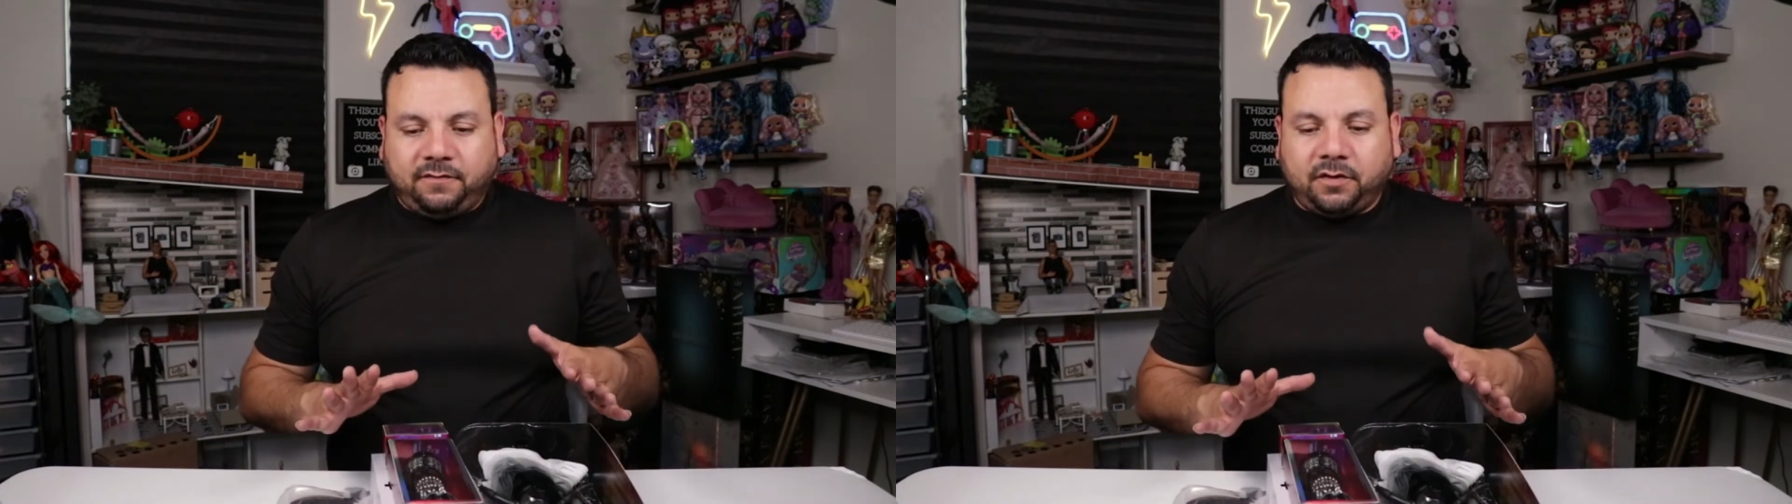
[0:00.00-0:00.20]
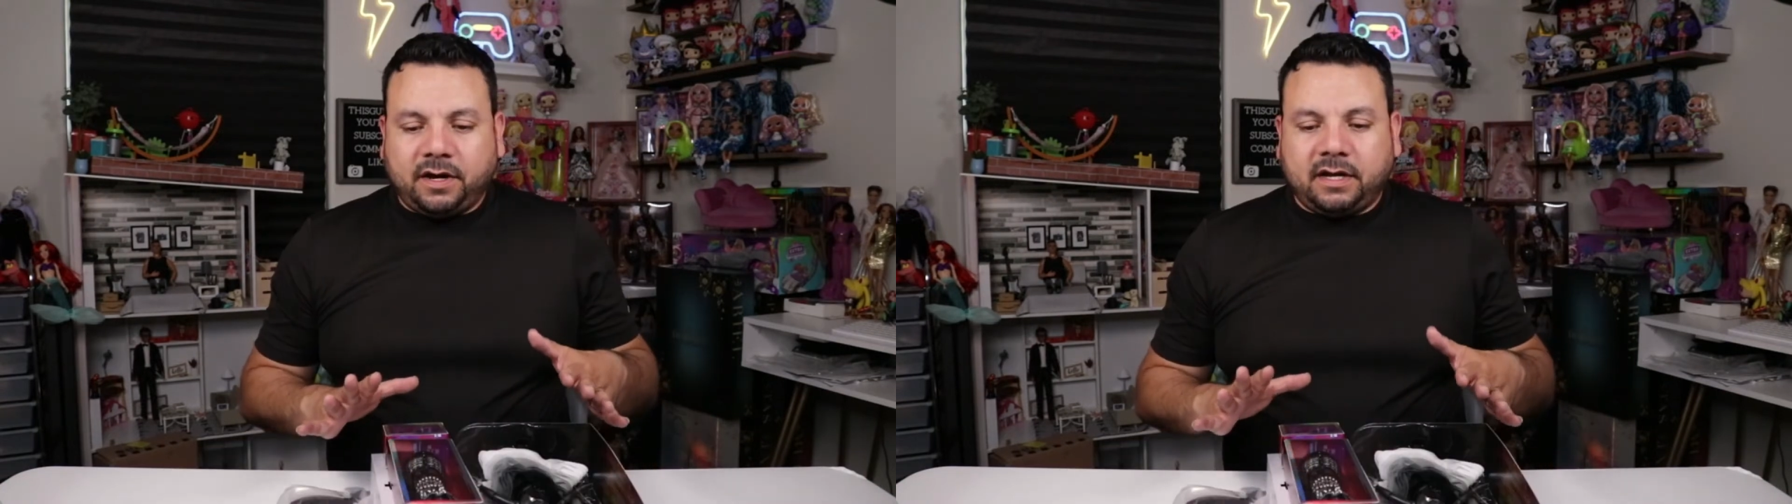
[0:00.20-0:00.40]

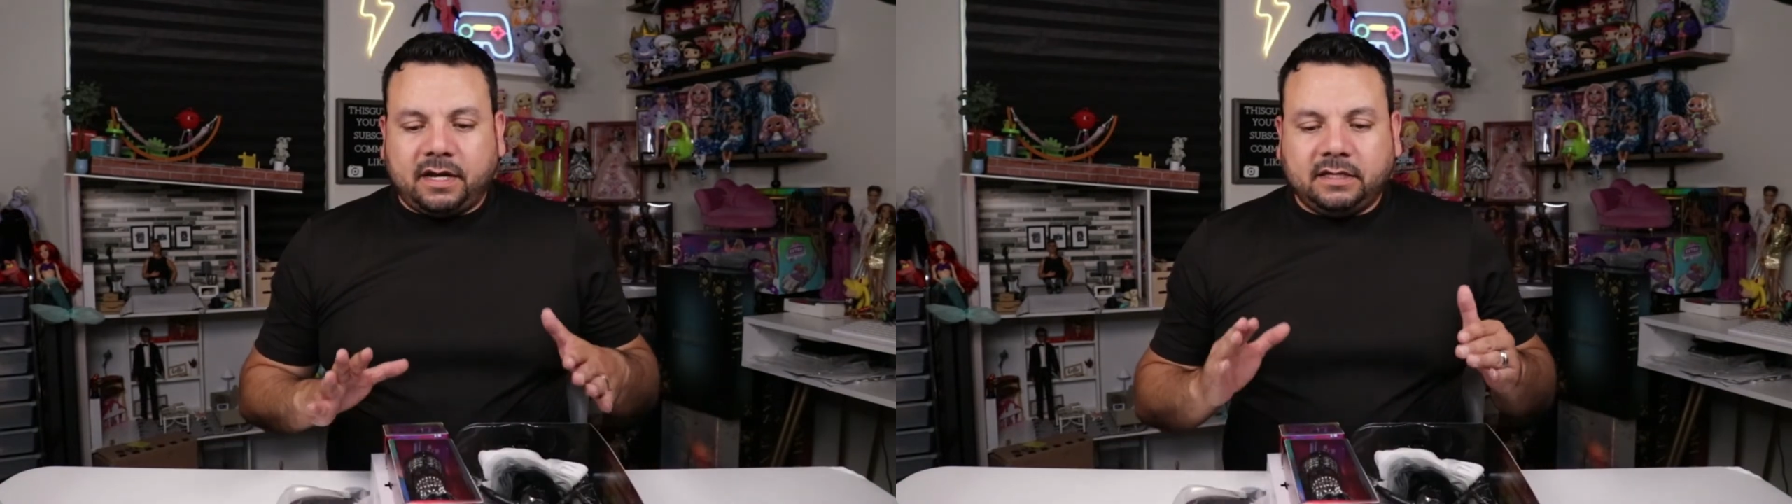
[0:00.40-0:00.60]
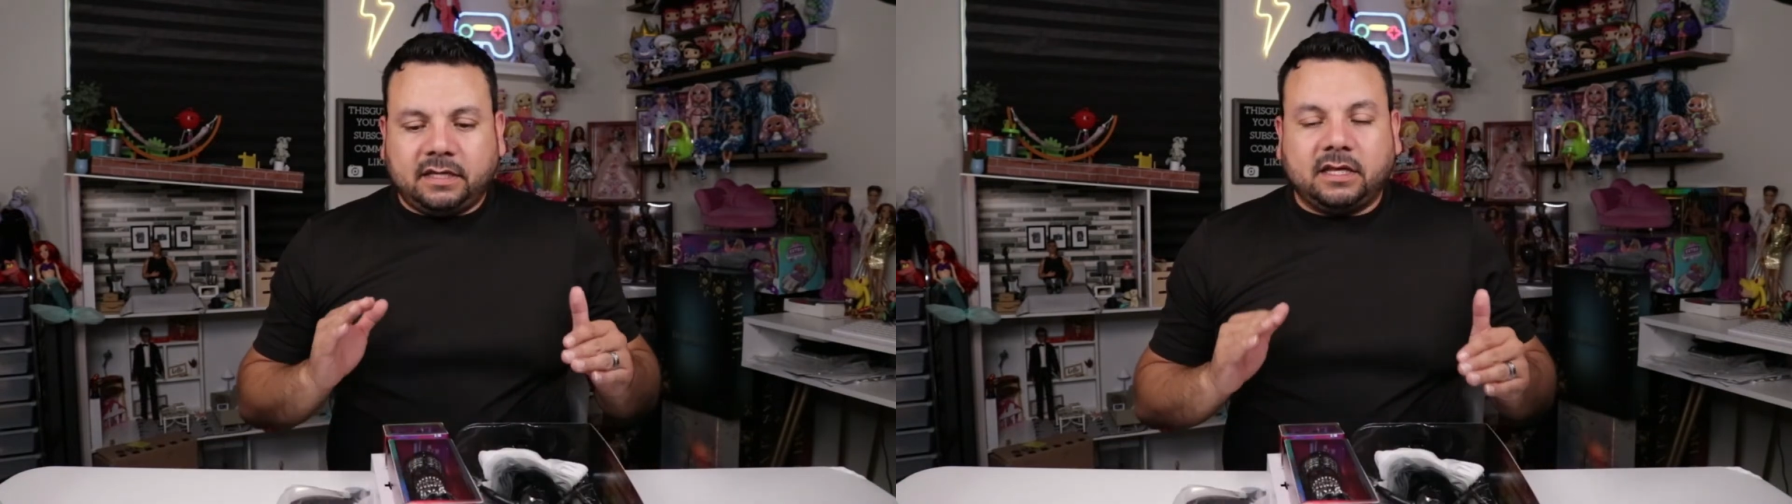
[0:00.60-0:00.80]
for
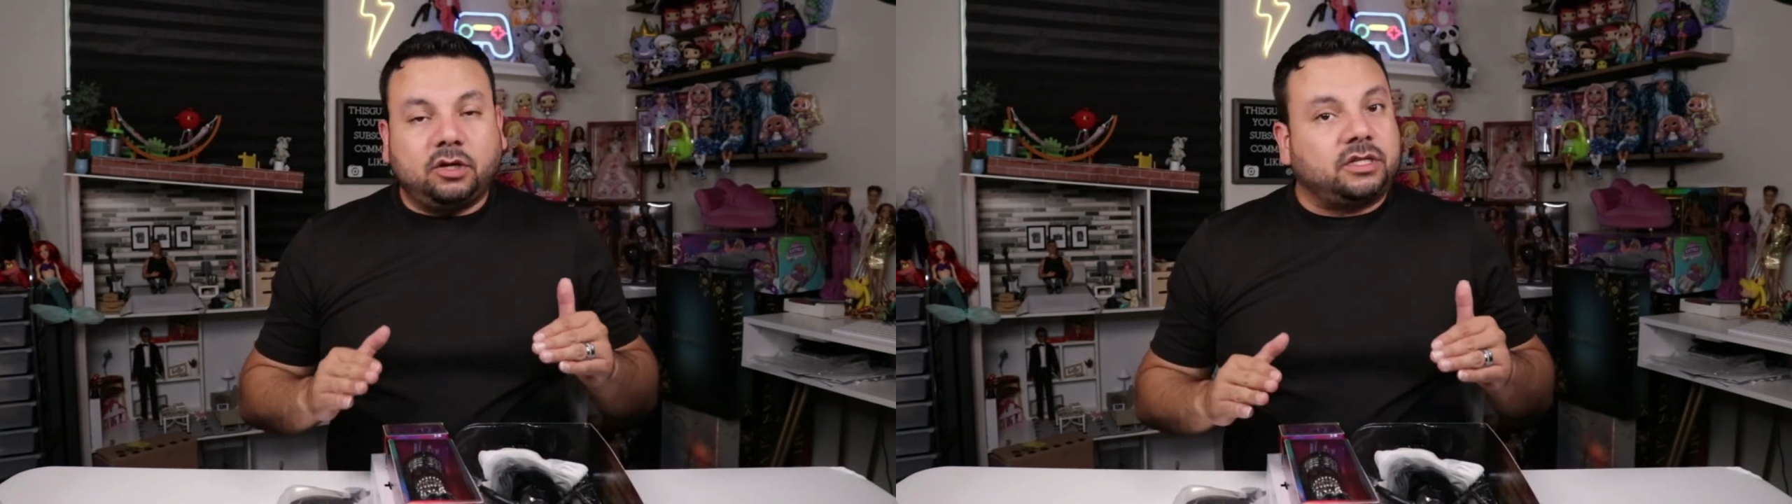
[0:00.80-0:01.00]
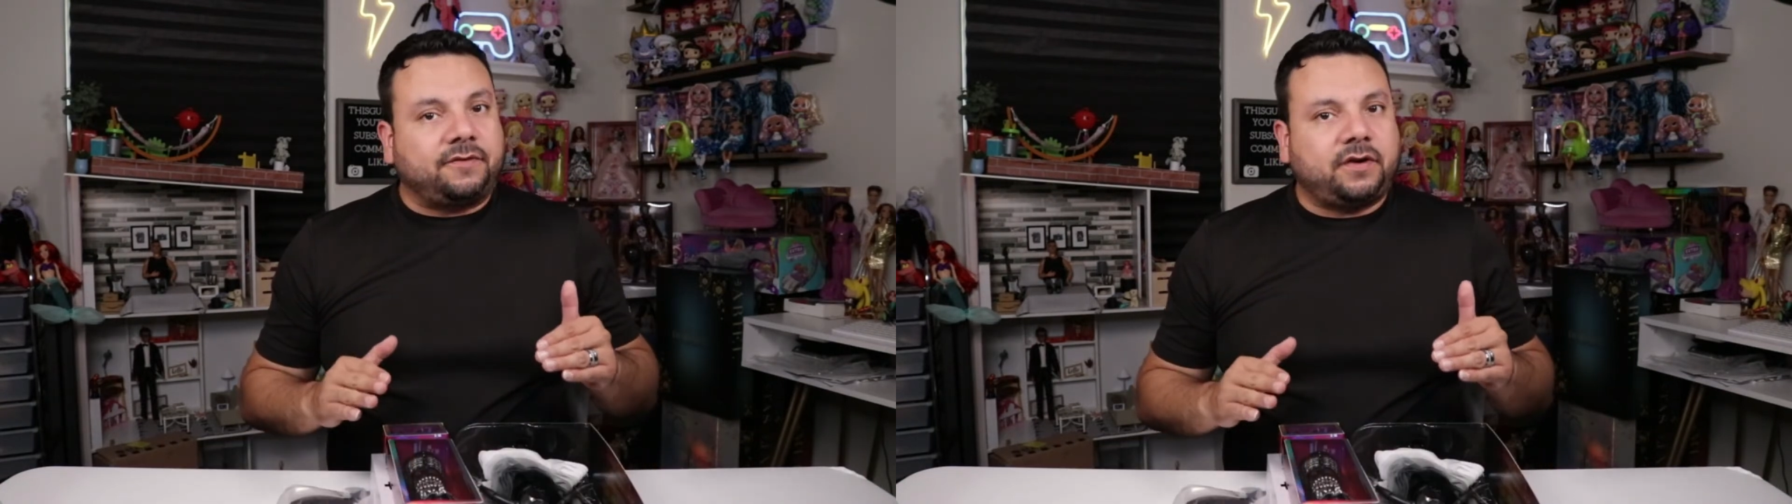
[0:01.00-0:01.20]
it is a
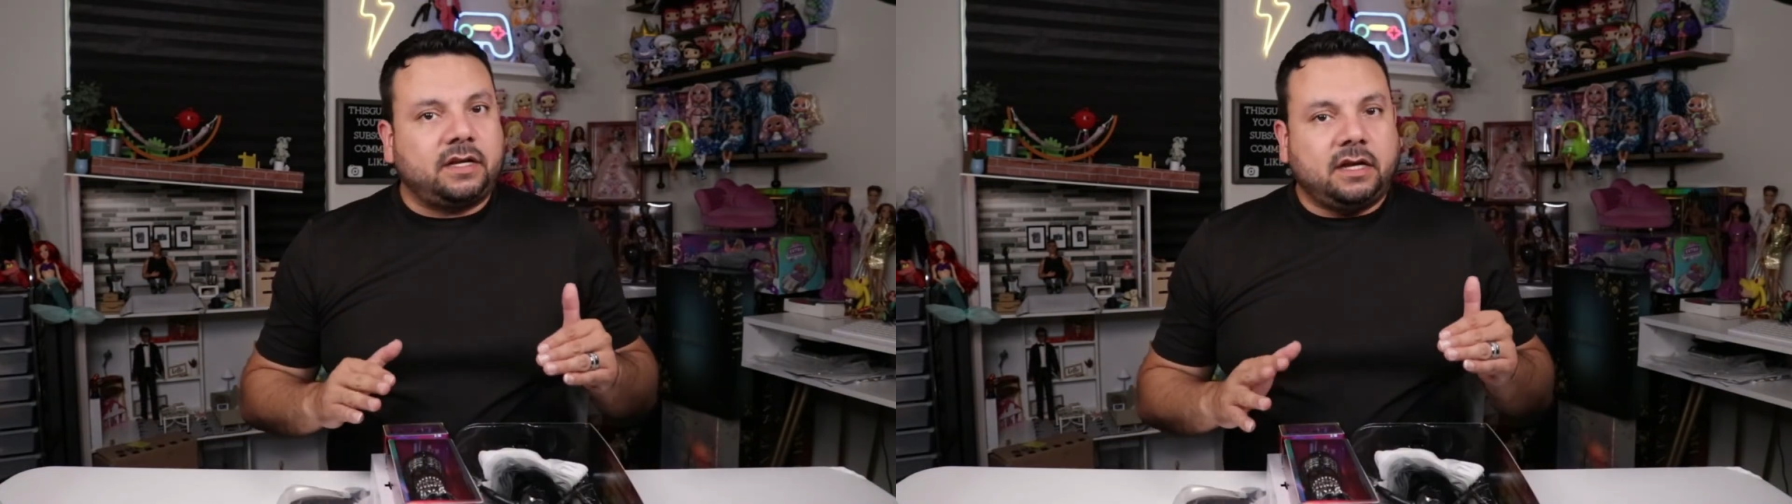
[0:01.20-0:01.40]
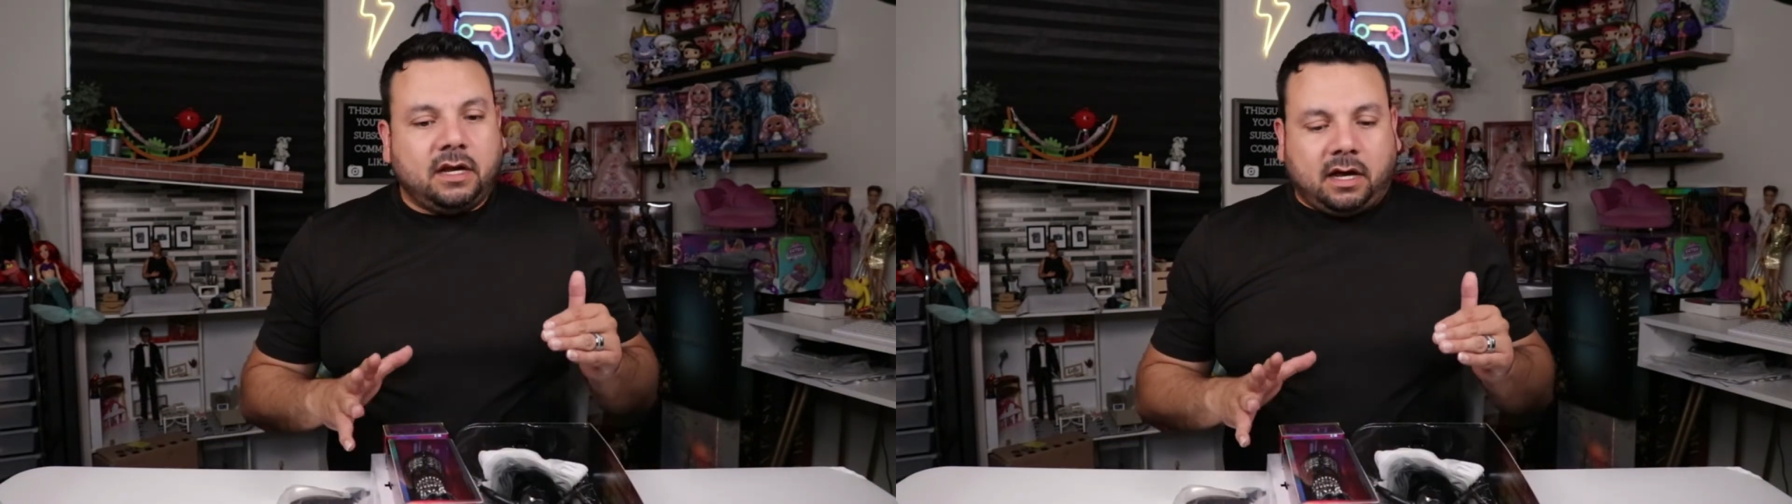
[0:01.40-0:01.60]
little different.